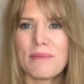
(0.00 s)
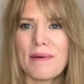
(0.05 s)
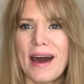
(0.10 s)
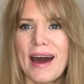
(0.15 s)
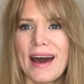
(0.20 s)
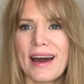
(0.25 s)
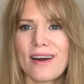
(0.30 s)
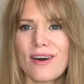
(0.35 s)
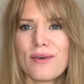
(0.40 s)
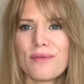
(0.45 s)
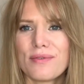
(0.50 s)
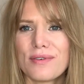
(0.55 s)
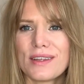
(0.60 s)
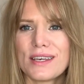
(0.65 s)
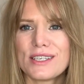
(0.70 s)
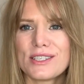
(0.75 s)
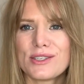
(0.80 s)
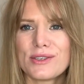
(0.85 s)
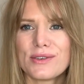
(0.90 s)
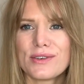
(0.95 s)
back hopefully
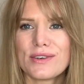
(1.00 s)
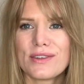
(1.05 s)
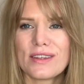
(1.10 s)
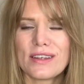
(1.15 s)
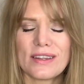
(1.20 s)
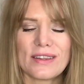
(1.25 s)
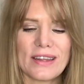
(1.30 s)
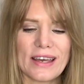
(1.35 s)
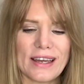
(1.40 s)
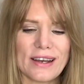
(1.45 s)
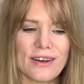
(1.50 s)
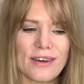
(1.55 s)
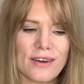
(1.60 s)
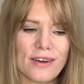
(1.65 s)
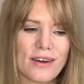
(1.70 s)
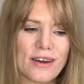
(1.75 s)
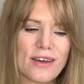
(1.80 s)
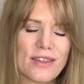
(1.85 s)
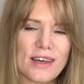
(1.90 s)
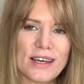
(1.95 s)
sooner than
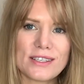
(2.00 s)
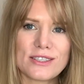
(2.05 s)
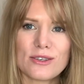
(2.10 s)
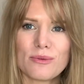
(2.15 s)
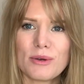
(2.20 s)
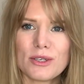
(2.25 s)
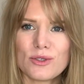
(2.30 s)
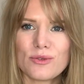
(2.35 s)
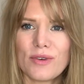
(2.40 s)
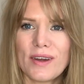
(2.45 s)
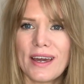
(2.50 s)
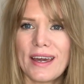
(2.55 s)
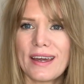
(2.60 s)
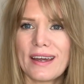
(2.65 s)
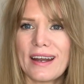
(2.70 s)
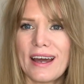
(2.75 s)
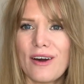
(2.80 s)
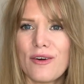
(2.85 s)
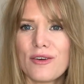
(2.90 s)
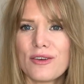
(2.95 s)
later. Thanks so much for hanging
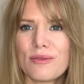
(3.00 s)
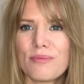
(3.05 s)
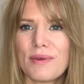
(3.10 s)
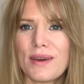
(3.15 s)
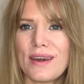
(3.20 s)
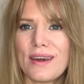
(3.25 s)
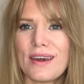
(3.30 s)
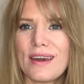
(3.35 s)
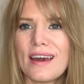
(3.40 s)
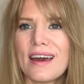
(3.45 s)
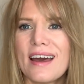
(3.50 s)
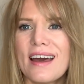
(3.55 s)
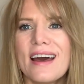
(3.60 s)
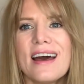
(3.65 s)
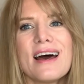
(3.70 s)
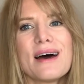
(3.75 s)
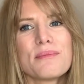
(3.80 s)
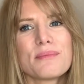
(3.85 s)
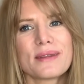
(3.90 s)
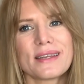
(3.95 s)
out with me.
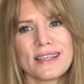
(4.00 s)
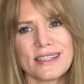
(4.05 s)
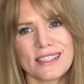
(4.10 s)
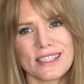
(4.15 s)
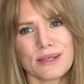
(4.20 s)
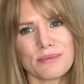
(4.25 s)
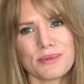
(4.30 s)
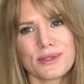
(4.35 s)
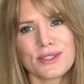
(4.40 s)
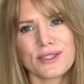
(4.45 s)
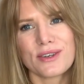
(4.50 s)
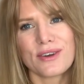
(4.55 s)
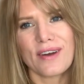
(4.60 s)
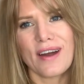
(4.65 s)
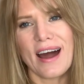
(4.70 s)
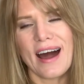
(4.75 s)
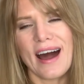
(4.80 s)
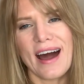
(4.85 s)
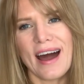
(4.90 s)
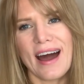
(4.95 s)
Please
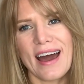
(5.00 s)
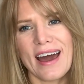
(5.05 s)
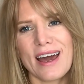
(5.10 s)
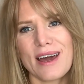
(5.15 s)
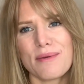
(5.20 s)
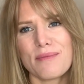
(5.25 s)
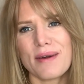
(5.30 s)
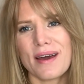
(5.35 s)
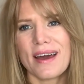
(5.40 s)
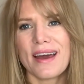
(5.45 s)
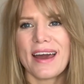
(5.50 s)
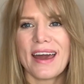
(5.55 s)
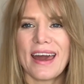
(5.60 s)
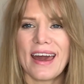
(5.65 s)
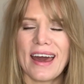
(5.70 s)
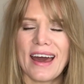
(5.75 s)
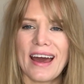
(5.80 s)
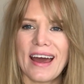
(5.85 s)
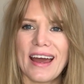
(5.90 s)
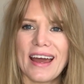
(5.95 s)
subscribe,
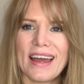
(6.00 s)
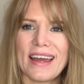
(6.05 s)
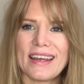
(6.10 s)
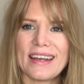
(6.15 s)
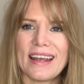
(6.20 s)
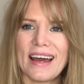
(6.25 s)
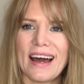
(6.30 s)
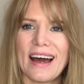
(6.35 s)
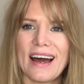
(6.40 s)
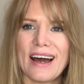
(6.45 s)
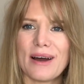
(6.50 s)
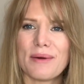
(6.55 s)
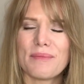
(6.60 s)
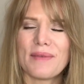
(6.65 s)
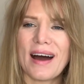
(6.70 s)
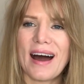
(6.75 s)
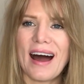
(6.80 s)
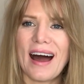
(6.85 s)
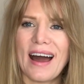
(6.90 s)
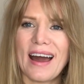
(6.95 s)
and
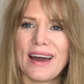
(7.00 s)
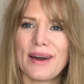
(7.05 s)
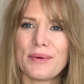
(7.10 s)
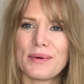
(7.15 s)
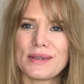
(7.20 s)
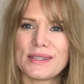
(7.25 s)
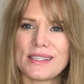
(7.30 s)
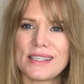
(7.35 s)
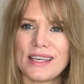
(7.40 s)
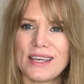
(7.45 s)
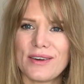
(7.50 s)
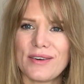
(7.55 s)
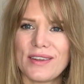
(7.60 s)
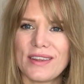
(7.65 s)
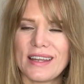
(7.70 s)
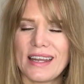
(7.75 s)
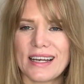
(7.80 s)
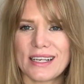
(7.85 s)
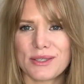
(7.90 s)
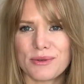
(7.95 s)
I will see you in the
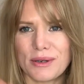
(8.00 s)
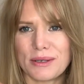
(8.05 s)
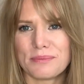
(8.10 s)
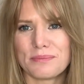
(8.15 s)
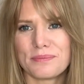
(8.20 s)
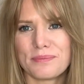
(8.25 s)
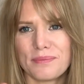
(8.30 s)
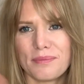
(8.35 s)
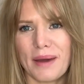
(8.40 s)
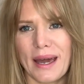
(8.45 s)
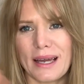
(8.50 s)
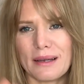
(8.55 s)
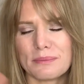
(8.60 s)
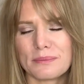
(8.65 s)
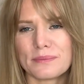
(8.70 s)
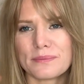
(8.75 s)
next one. Bye.